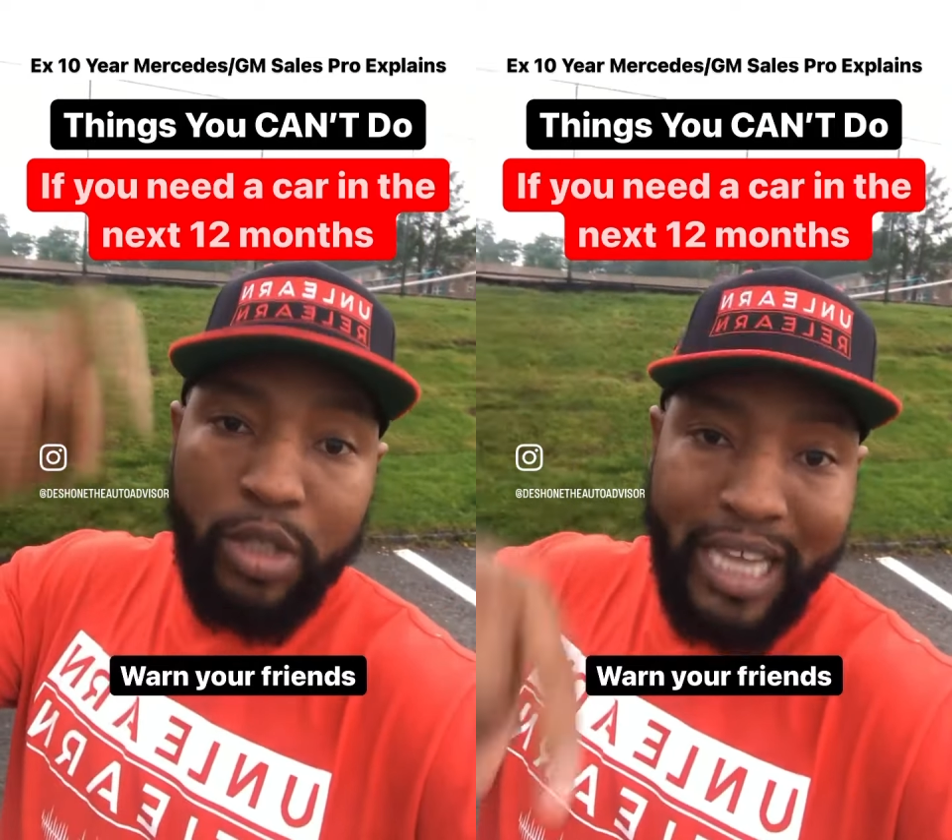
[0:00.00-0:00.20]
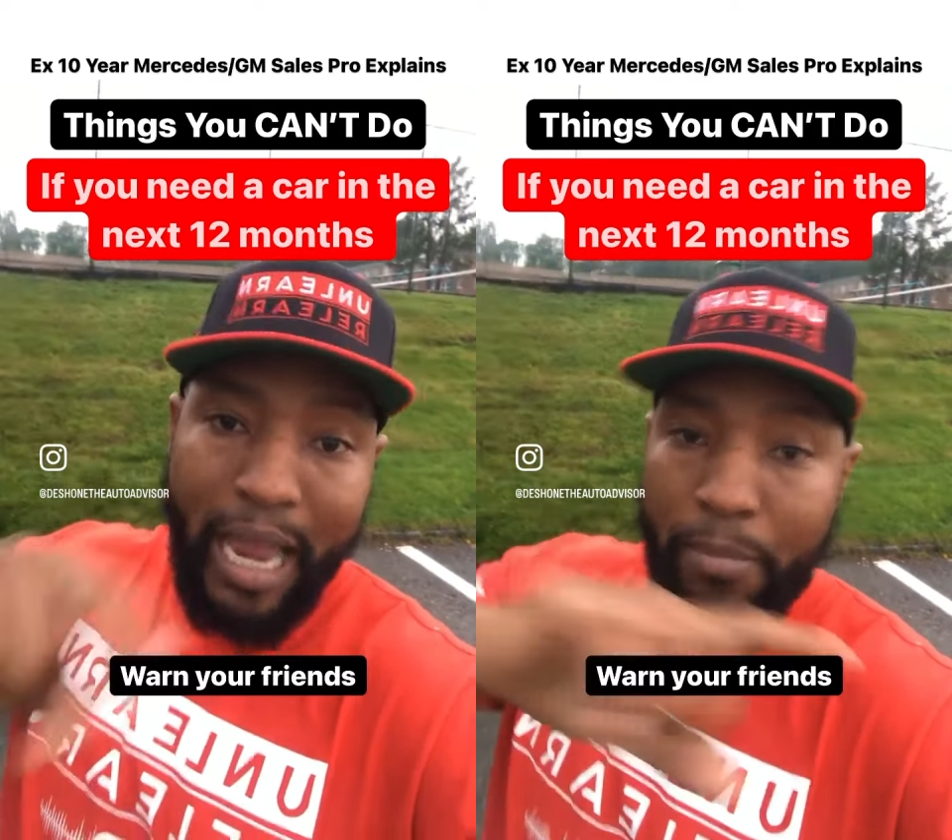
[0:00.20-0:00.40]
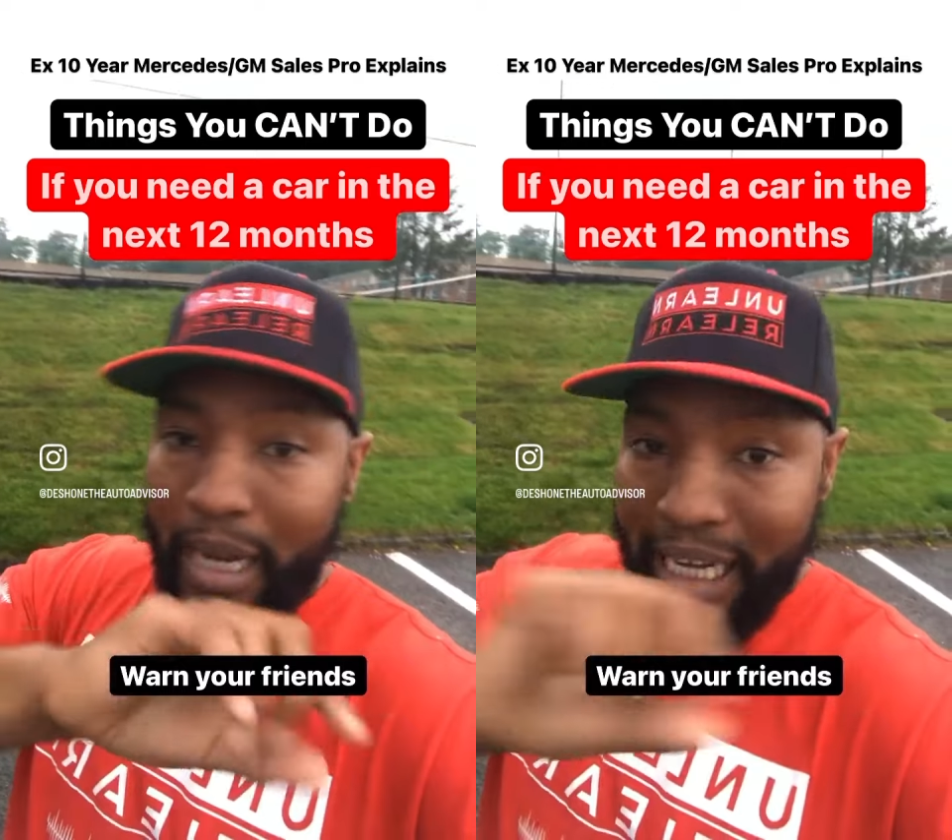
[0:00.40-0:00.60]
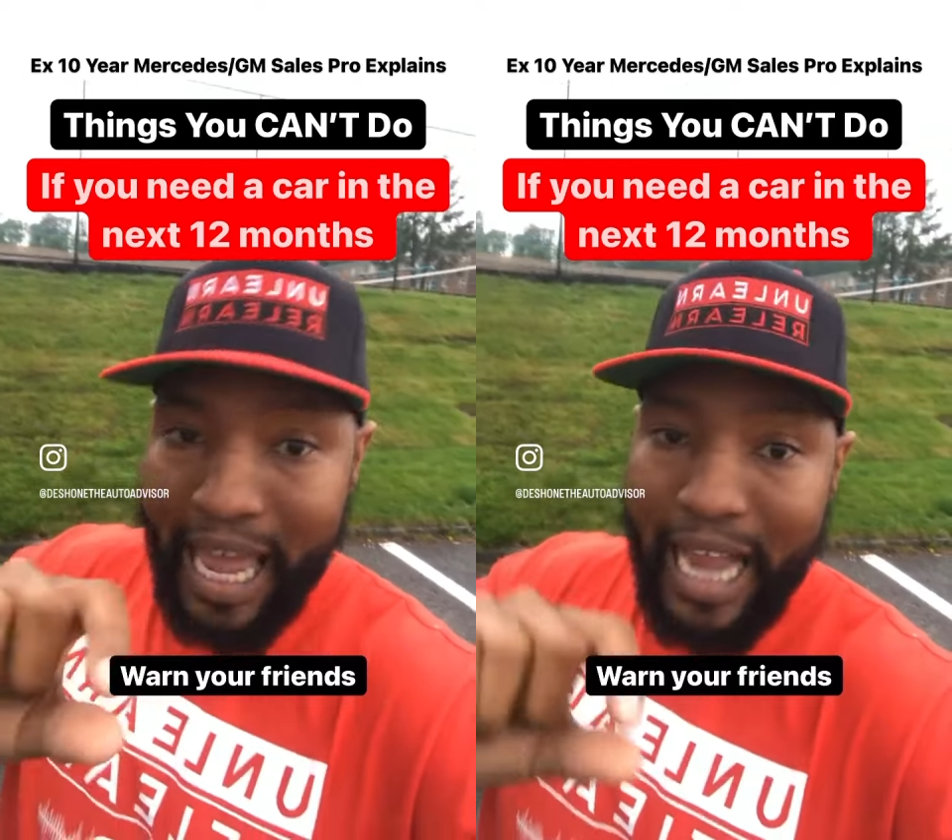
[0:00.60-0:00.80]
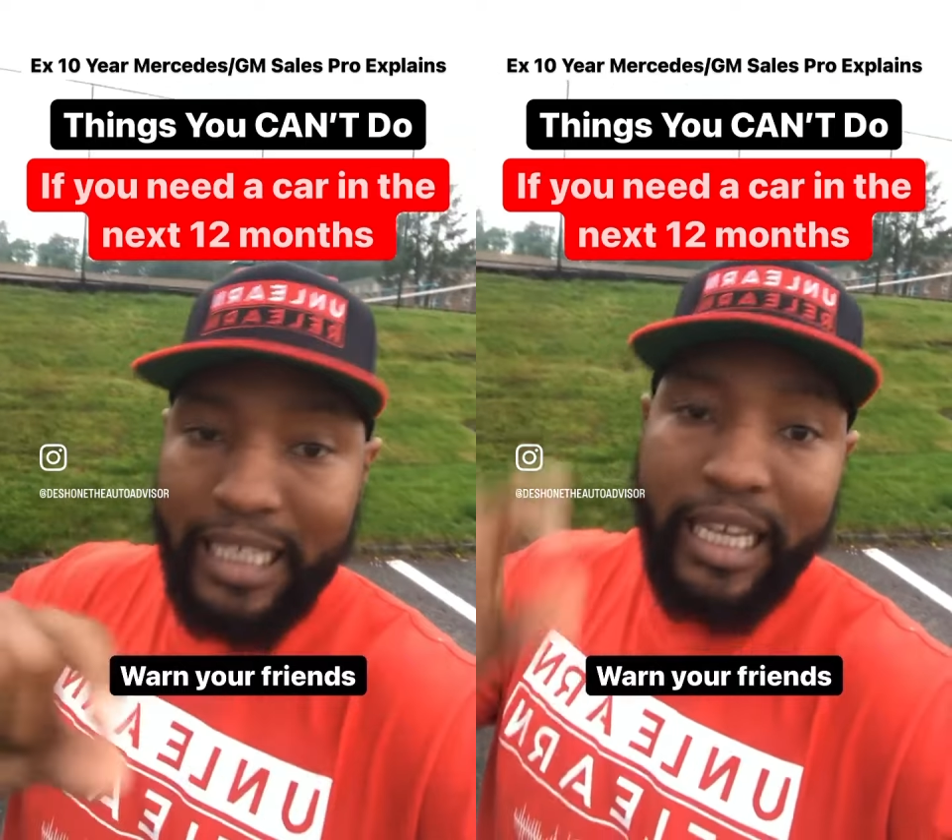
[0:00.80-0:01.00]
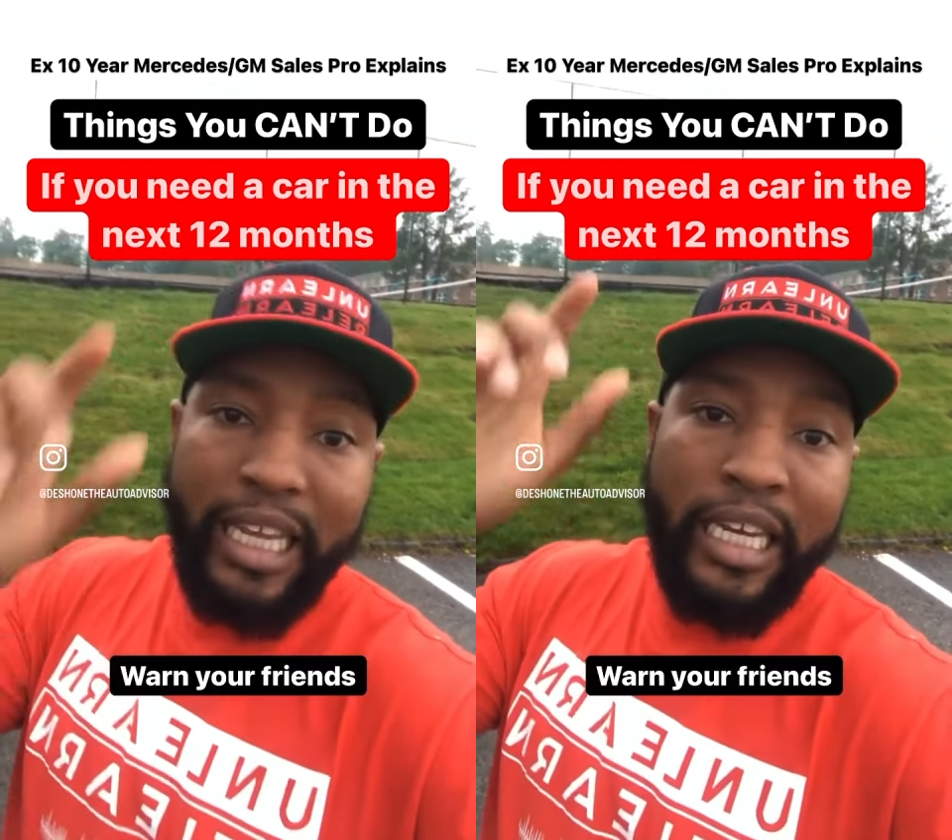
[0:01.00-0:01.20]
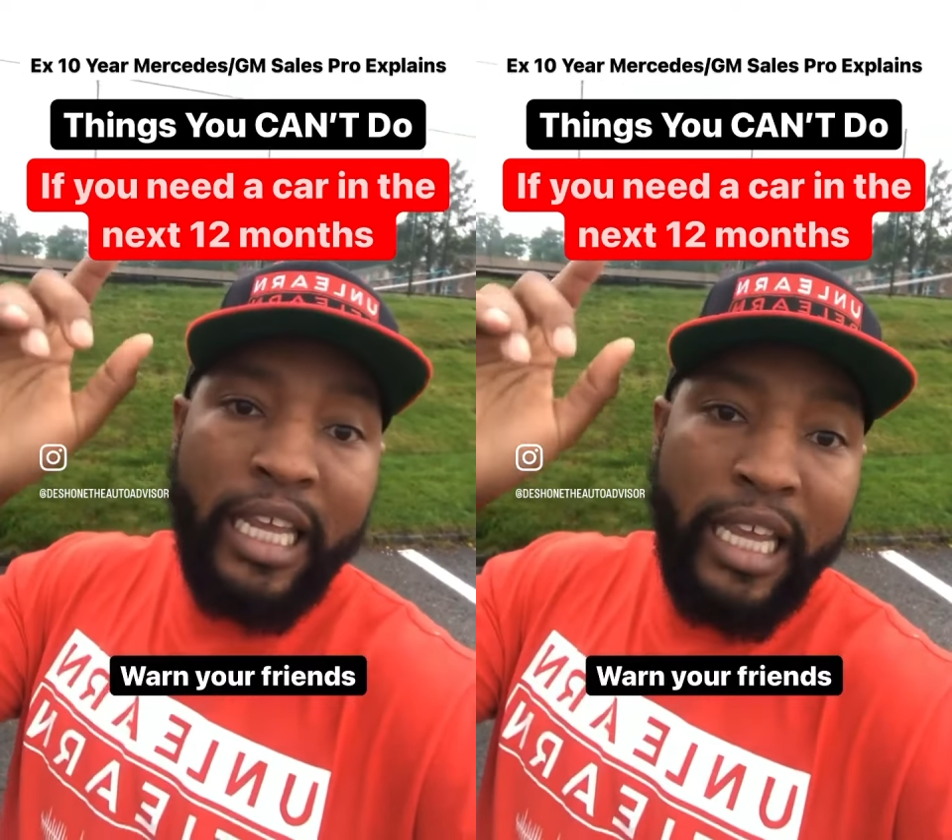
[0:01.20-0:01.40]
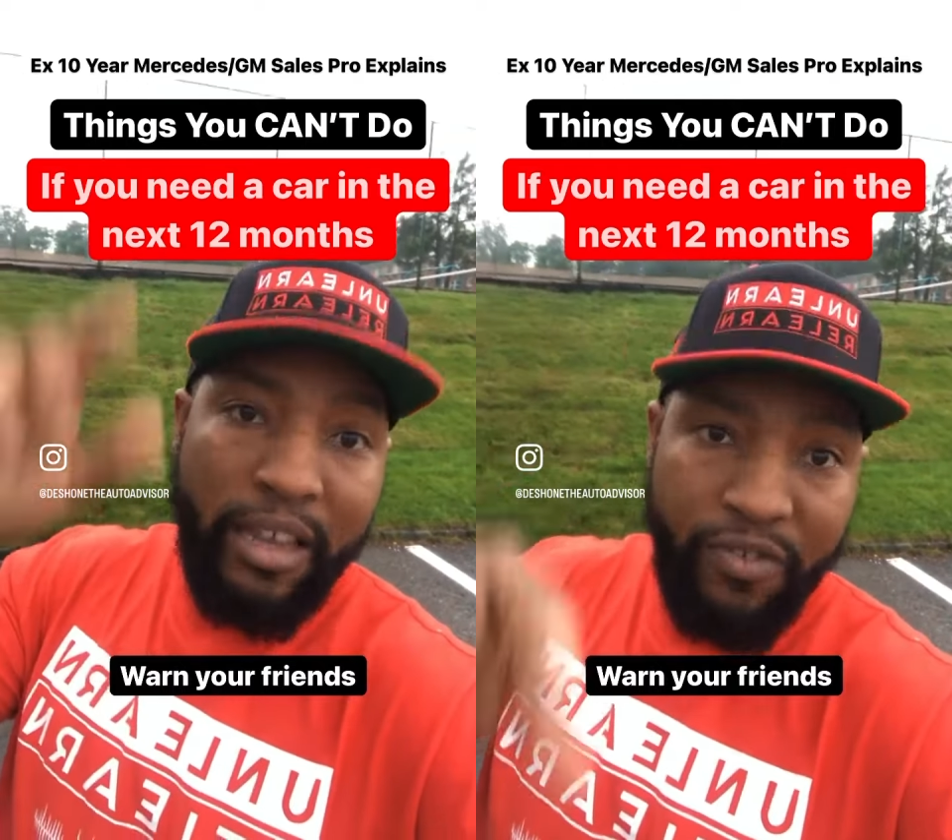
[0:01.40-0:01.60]
type locked in
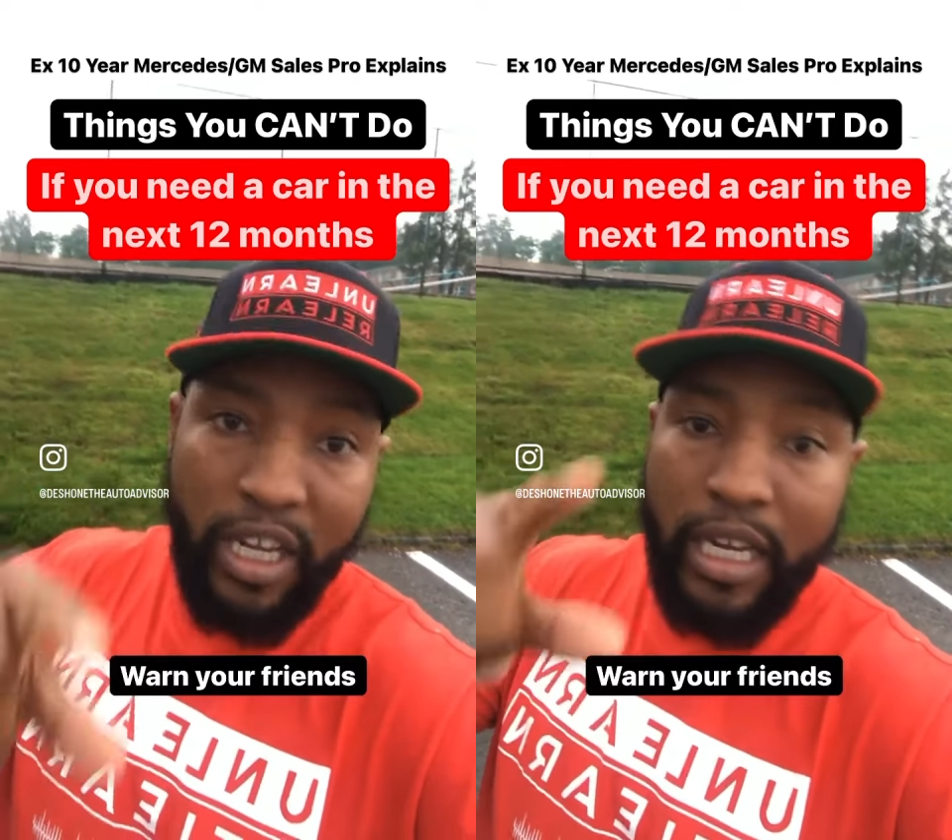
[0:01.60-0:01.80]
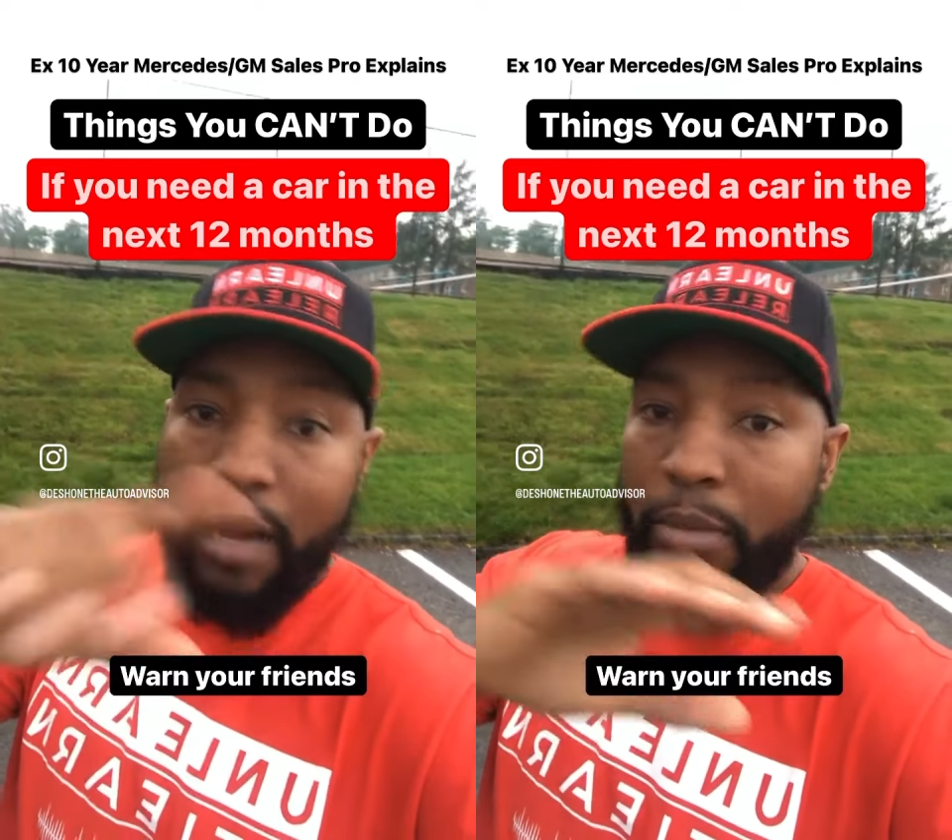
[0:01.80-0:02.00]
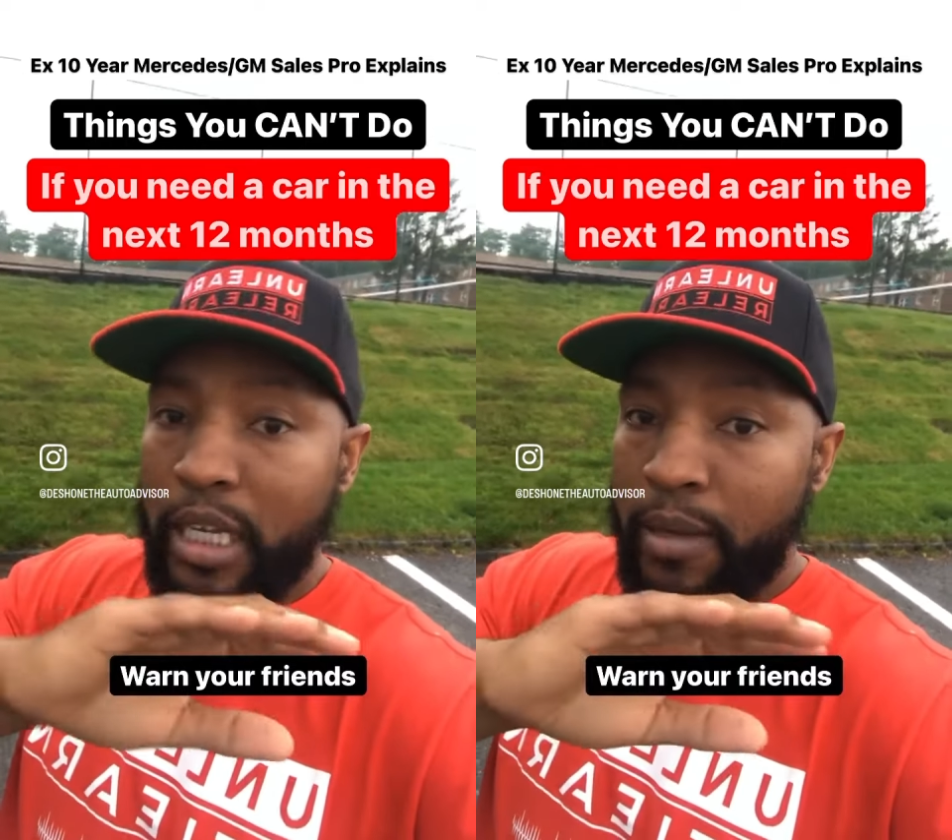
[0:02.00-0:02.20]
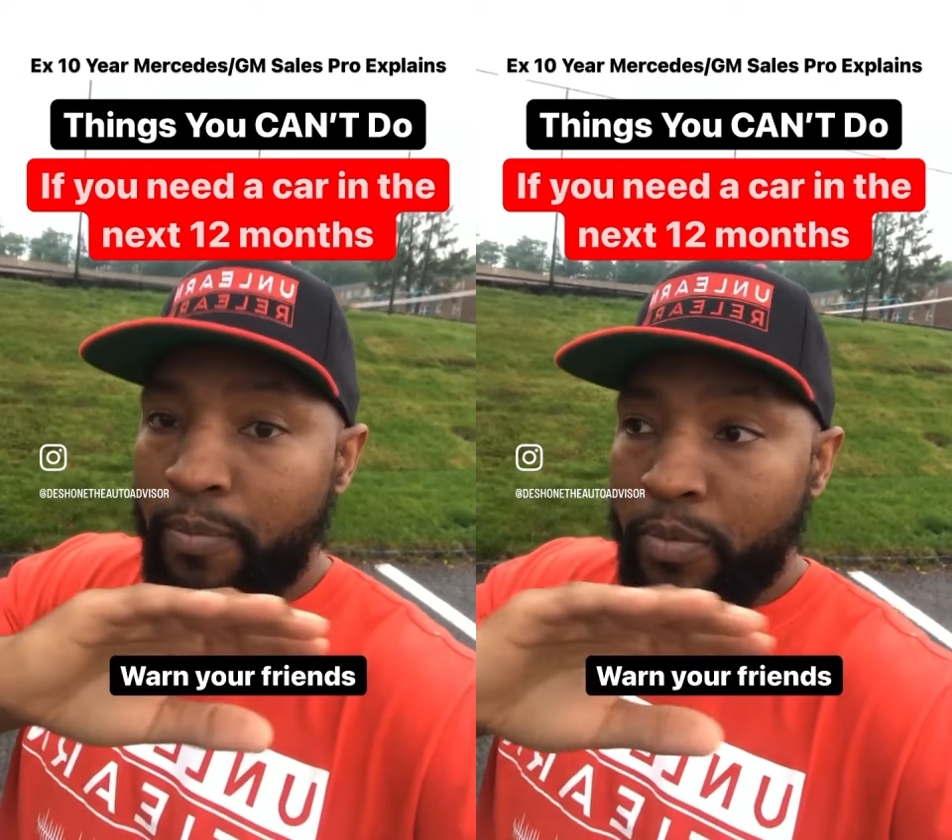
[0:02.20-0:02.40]
if you're coming